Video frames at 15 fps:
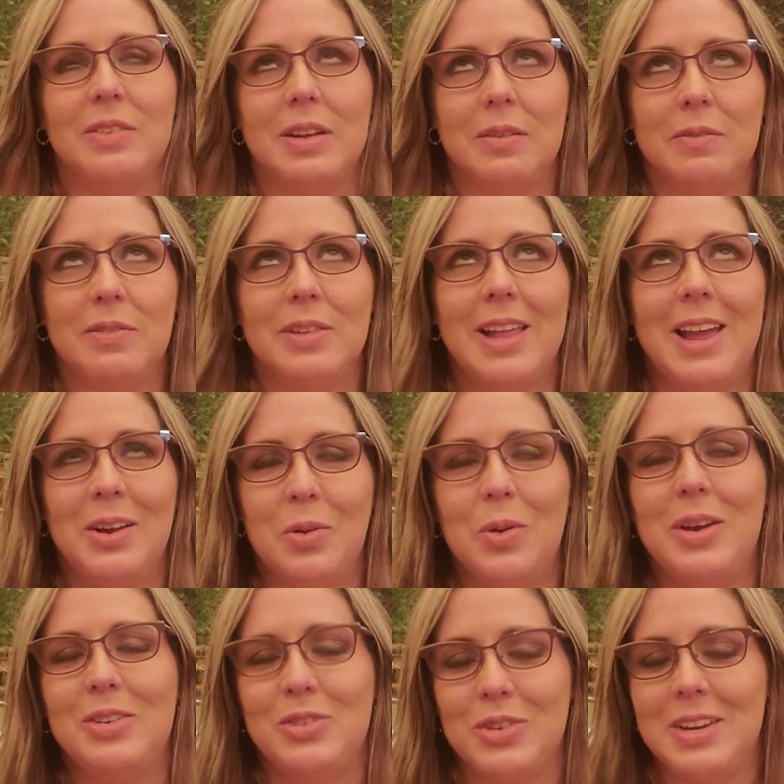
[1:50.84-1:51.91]

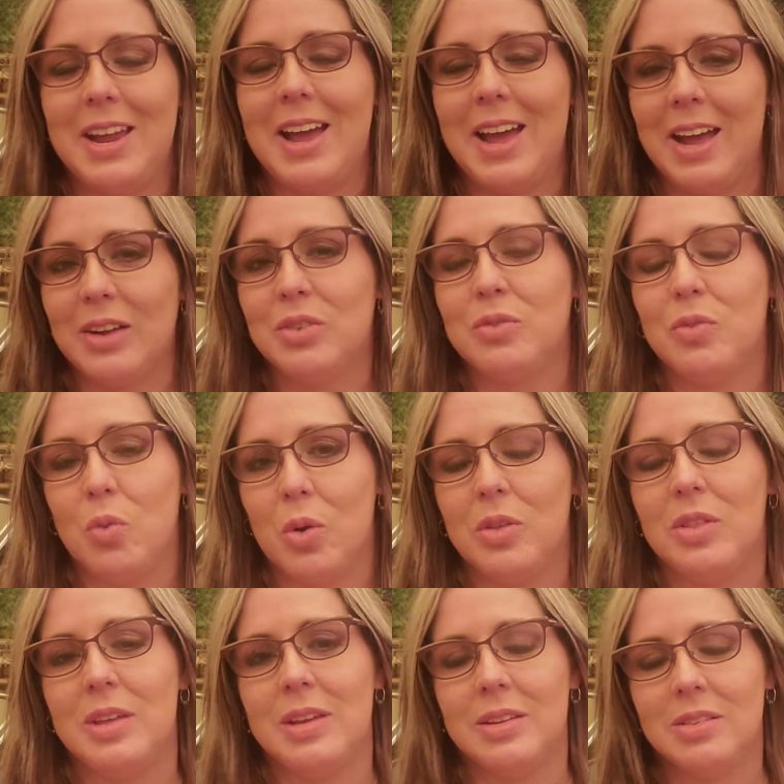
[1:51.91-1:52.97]
Conflagration Act for
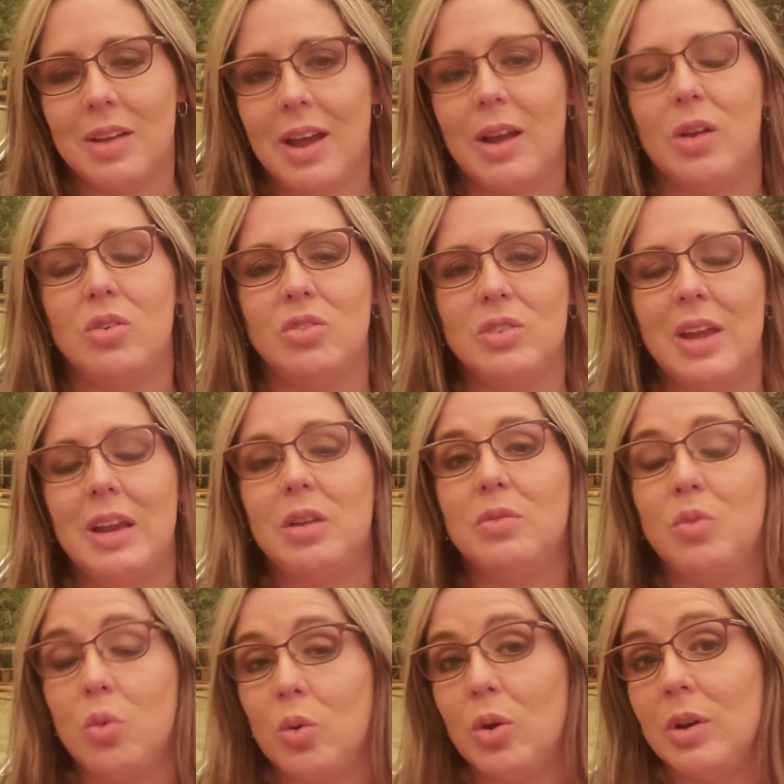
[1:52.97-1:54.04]
the entire state of
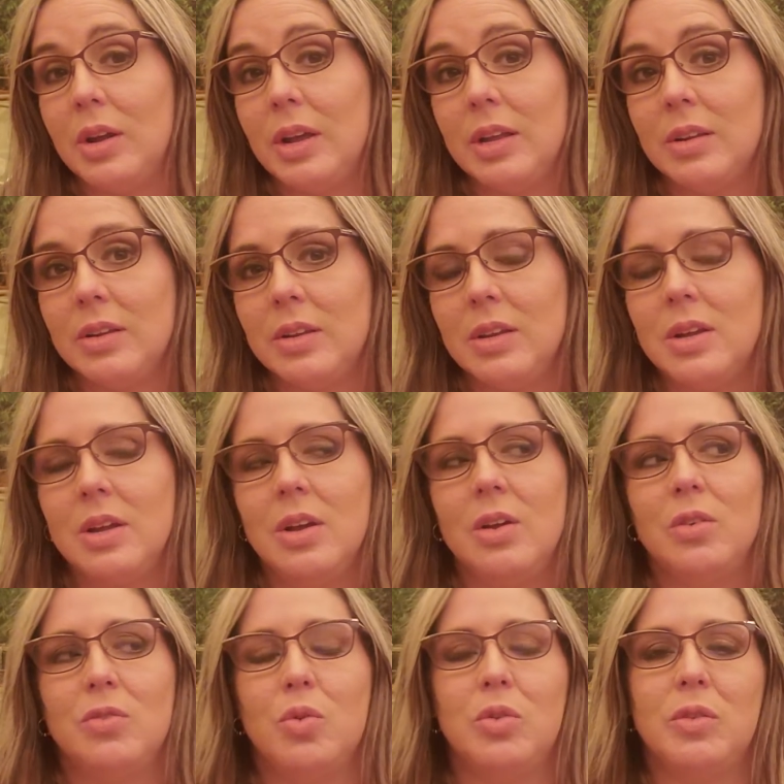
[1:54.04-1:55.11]
Oregon
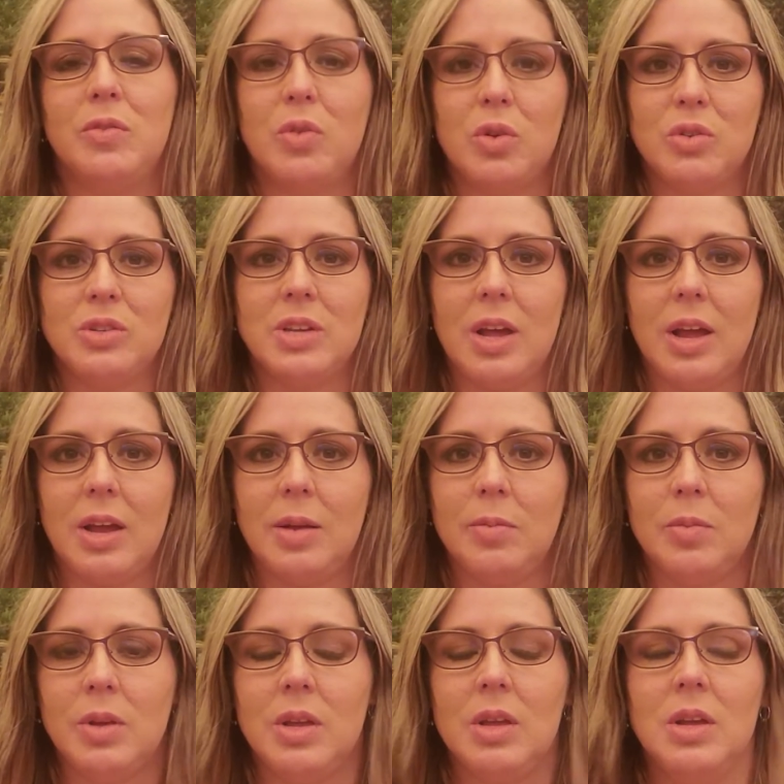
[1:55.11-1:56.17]
for the first time
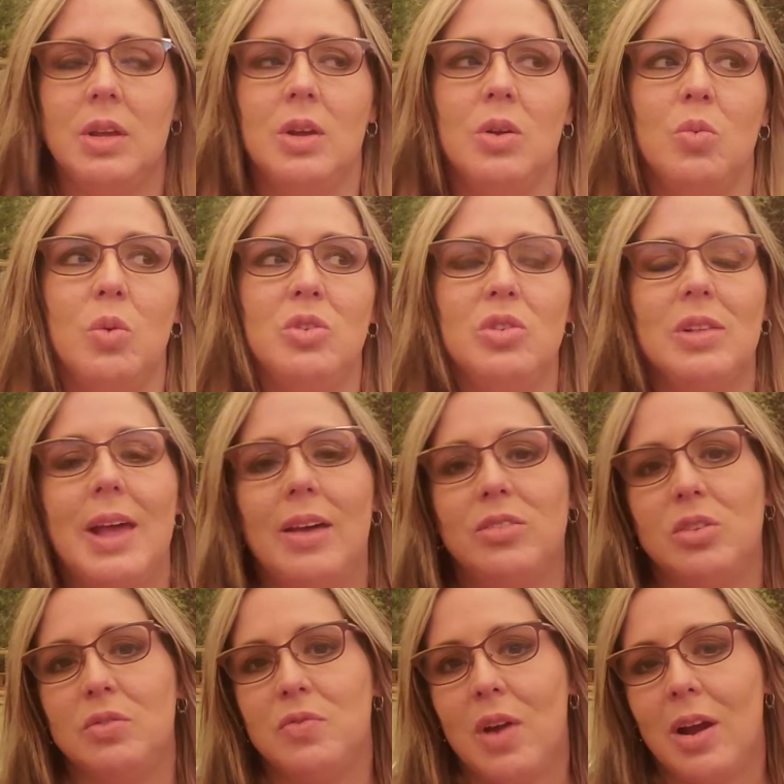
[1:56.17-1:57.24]
which allows
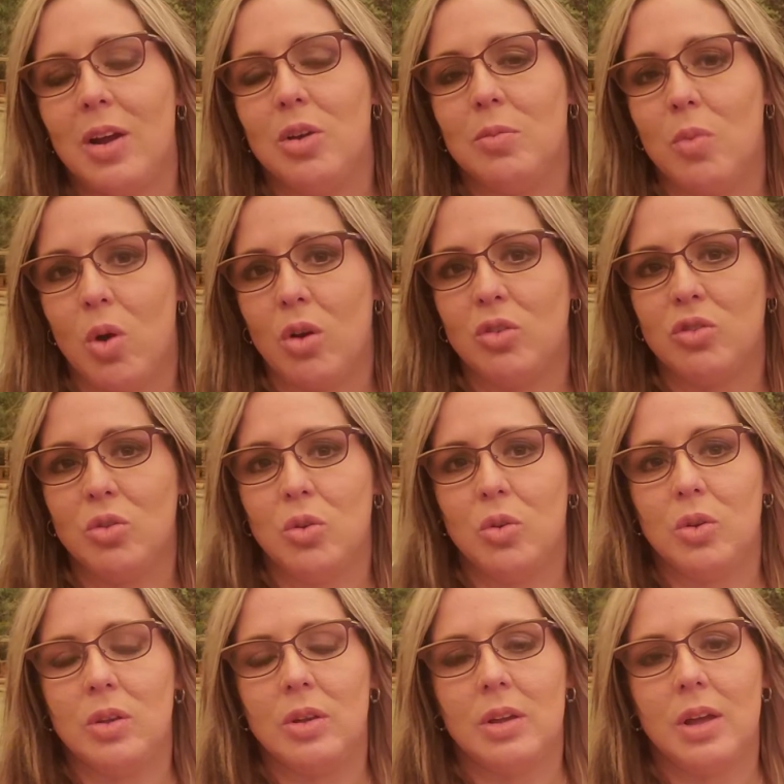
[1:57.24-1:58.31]
the fire
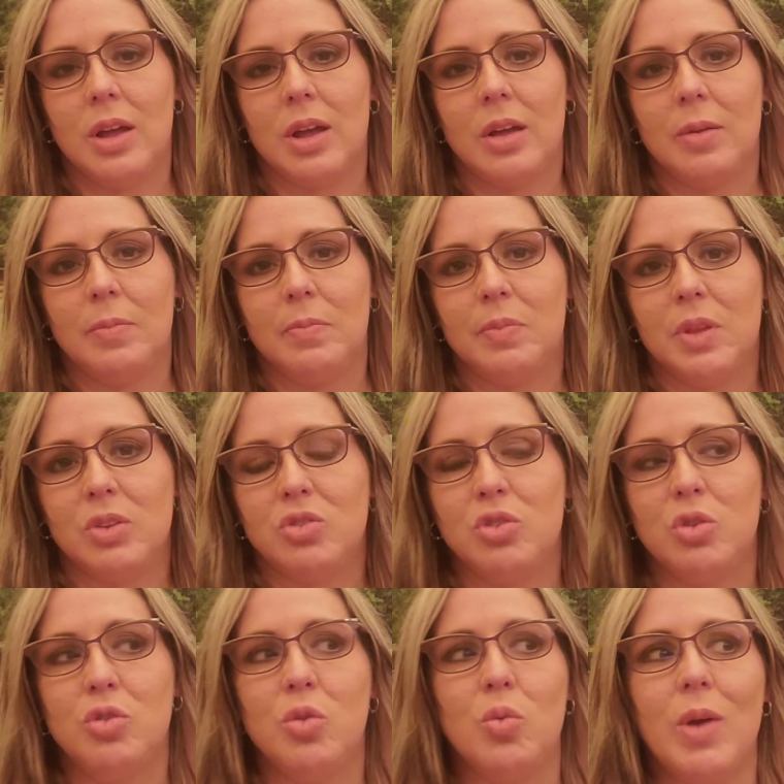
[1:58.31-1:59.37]
marshal um, to
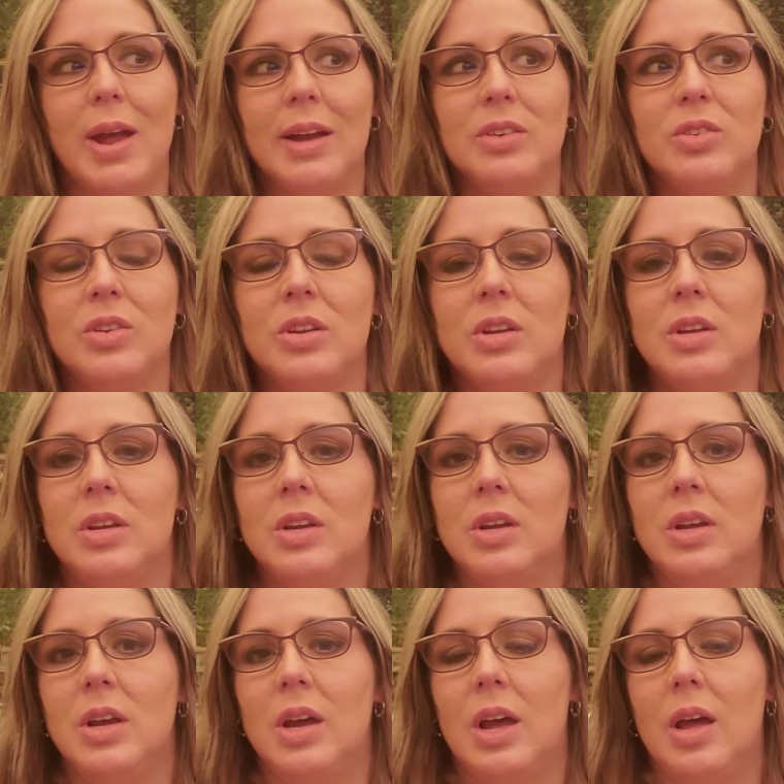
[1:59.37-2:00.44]
direct
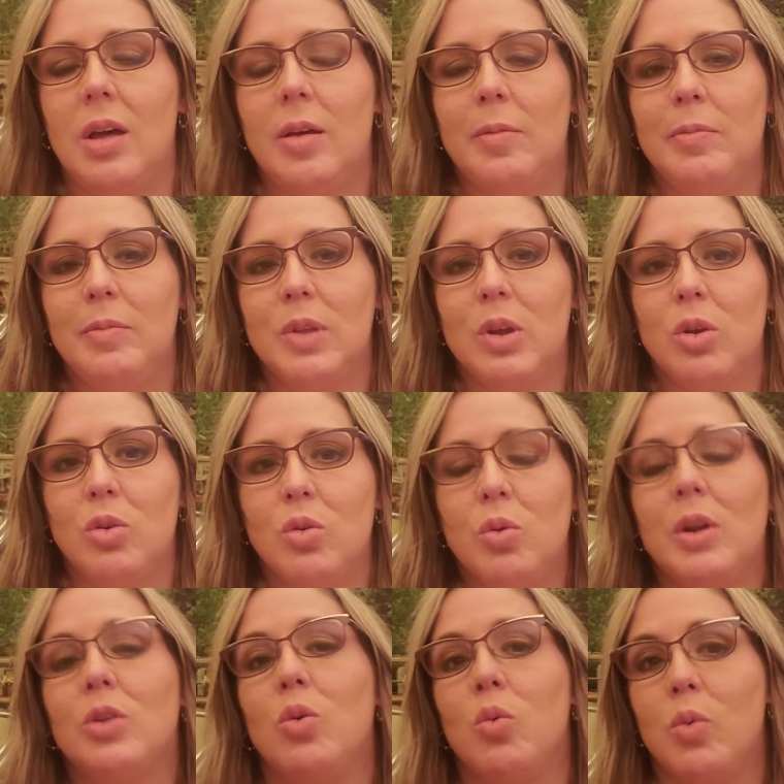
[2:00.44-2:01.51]
um,
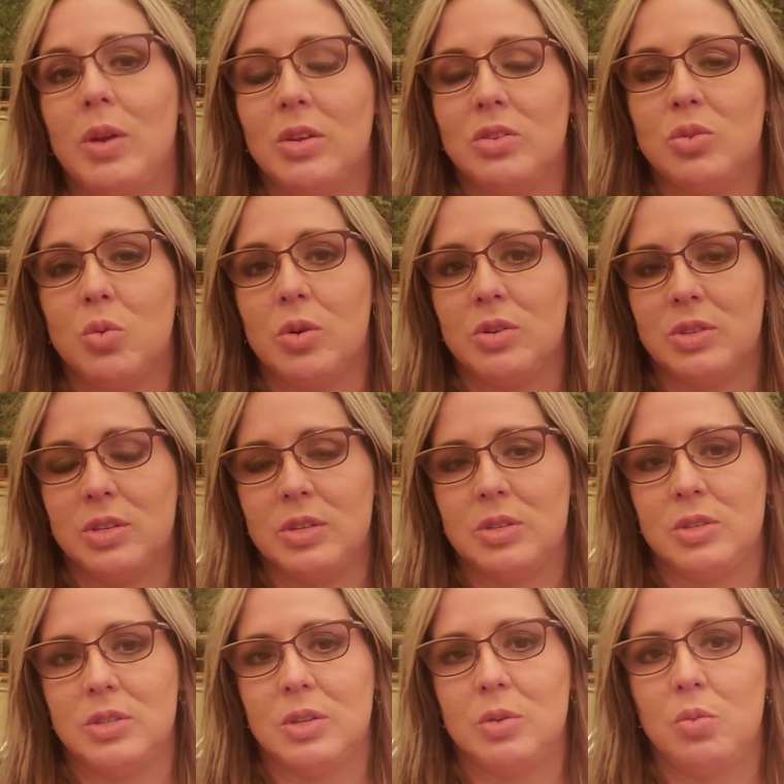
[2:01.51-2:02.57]
critical
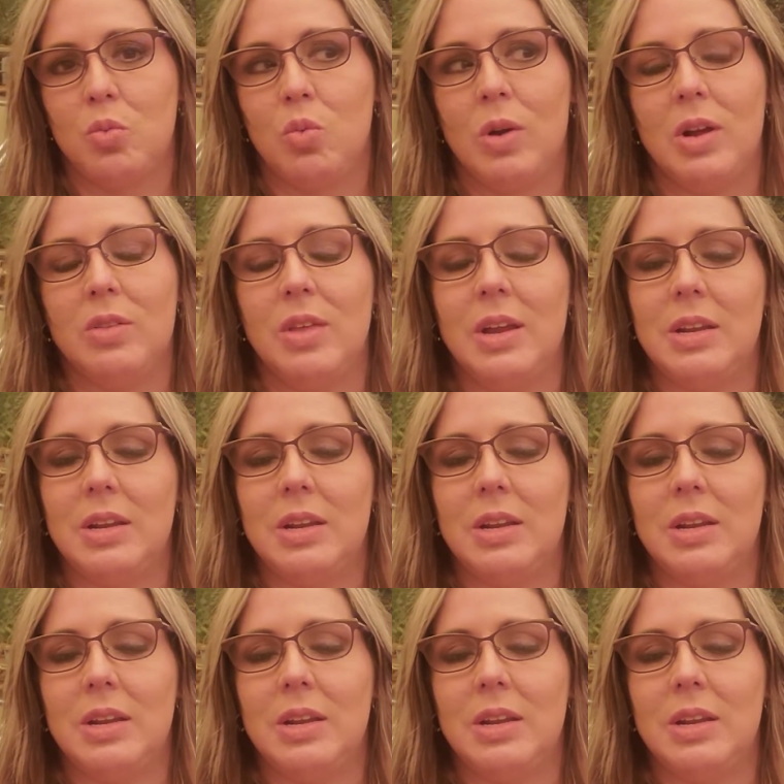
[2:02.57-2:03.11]
resources where they